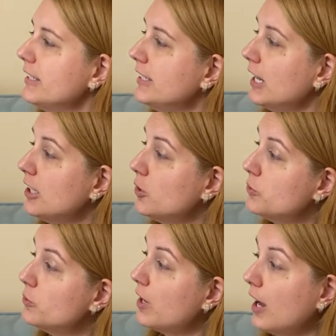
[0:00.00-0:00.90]

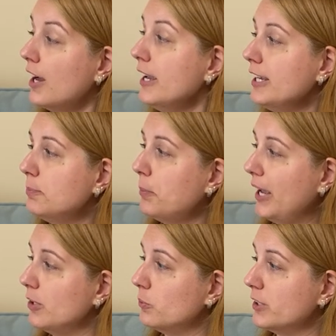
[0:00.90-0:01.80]
Yellow-eyed
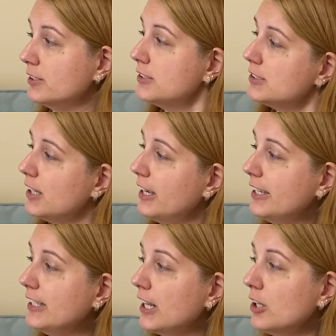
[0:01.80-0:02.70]
penguins.
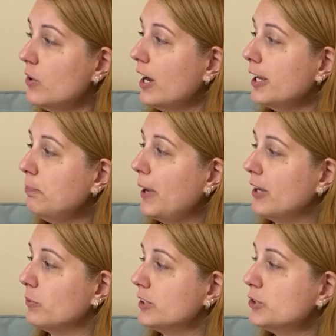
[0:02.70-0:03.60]
Yellow-eyed
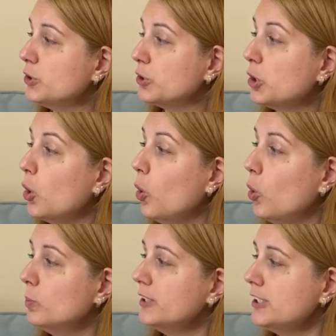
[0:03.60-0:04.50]
penguins are the
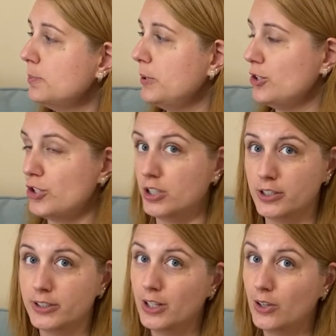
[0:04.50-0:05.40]
only
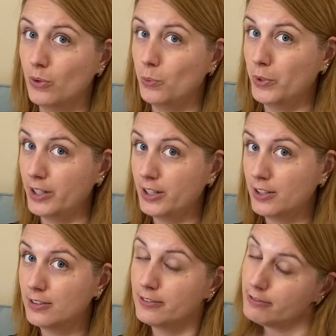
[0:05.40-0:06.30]
species
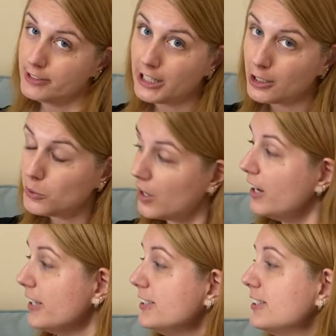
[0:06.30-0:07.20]
with yellow
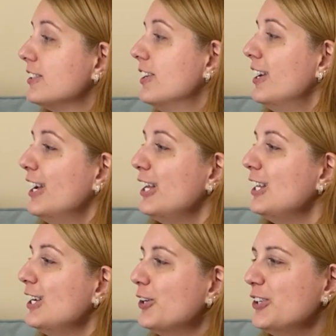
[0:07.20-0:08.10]
eyes.
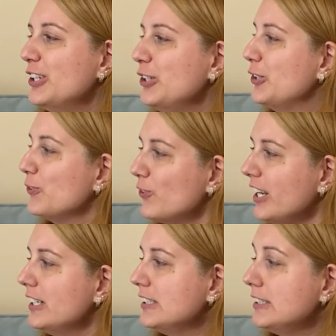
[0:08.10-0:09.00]
They are in the
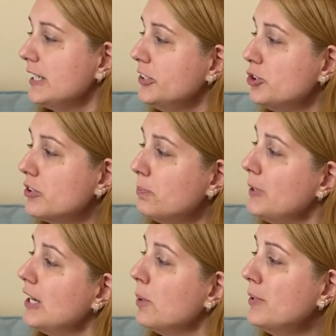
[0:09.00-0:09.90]
greatest danger of
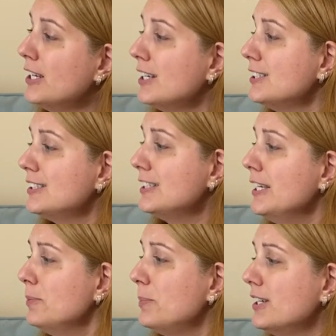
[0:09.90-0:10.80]
becoming
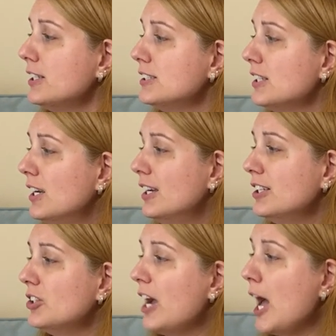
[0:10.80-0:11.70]
extinct because
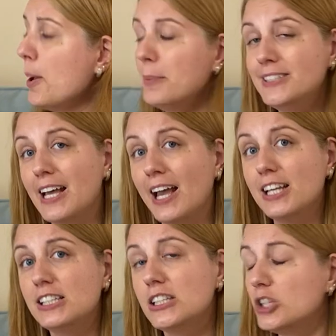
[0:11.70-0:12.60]
their
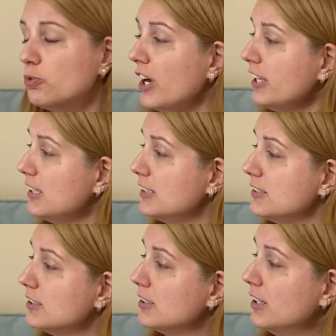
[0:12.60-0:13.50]
habitat is
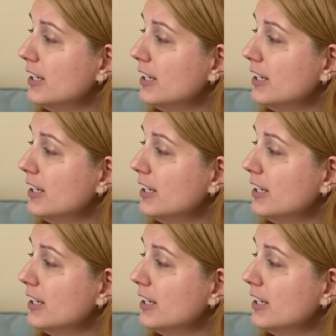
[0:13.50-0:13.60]
threatened.